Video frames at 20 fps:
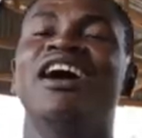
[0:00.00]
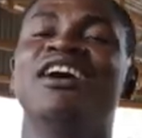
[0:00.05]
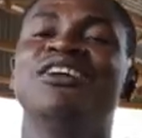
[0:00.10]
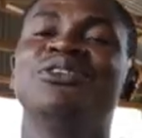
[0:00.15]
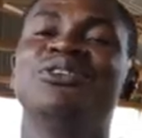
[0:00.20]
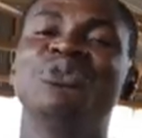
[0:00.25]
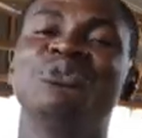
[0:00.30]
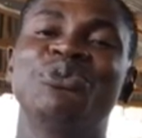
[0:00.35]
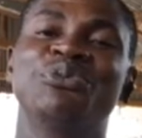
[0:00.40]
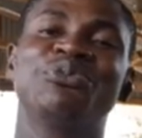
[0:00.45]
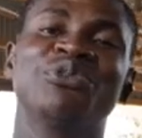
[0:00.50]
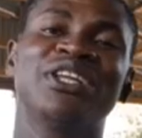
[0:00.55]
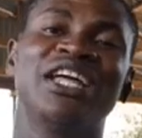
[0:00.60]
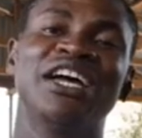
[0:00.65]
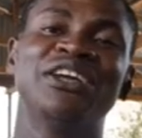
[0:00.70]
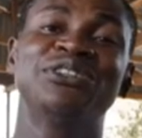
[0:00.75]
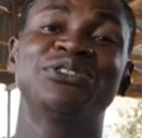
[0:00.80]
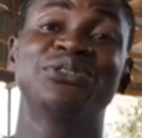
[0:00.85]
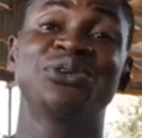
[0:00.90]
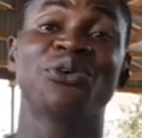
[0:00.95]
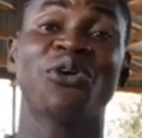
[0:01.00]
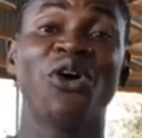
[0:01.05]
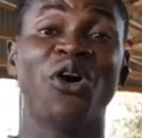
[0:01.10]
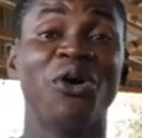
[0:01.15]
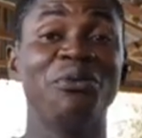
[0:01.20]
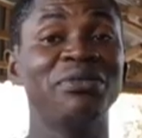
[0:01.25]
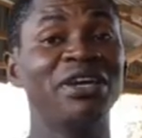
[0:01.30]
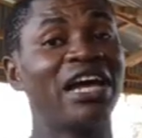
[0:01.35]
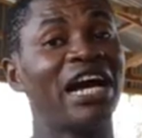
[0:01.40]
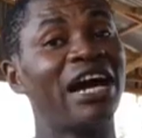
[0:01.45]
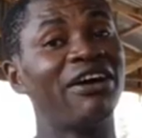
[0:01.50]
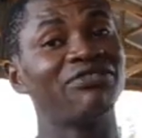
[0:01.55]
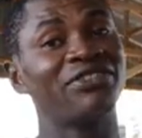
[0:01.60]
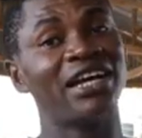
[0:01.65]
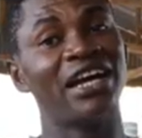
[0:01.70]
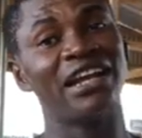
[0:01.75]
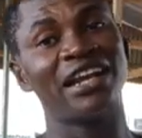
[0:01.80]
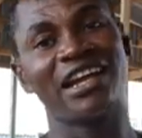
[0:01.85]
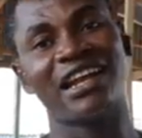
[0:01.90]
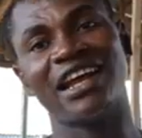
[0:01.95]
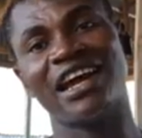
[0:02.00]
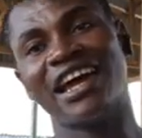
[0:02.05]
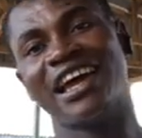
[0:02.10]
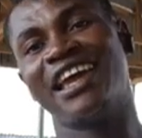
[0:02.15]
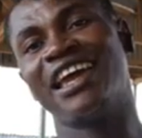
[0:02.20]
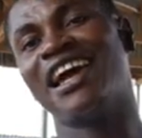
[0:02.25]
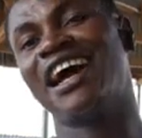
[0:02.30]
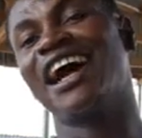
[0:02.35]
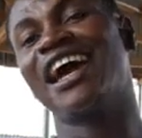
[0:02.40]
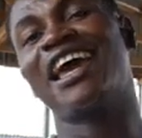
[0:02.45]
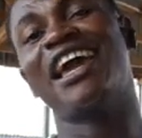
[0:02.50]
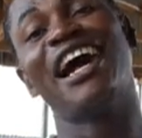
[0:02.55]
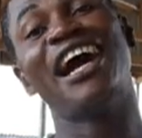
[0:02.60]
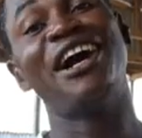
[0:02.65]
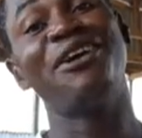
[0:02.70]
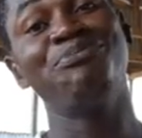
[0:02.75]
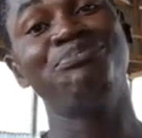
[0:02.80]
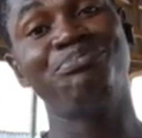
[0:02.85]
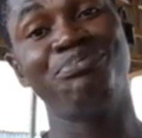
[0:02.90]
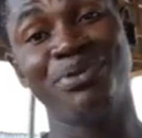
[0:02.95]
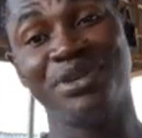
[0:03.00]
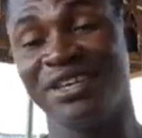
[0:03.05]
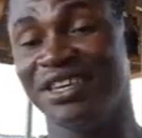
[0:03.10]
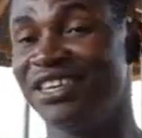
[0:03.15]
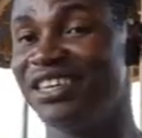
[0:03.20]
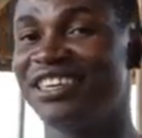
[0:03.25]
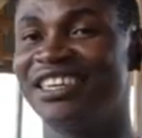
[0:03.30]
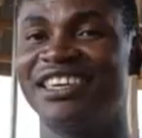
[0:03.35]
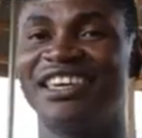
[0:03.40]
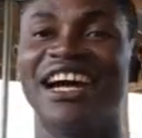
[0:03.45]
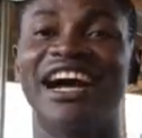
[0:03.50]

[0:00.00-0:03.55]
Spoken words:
You people that used to call me after 9, I can't peak.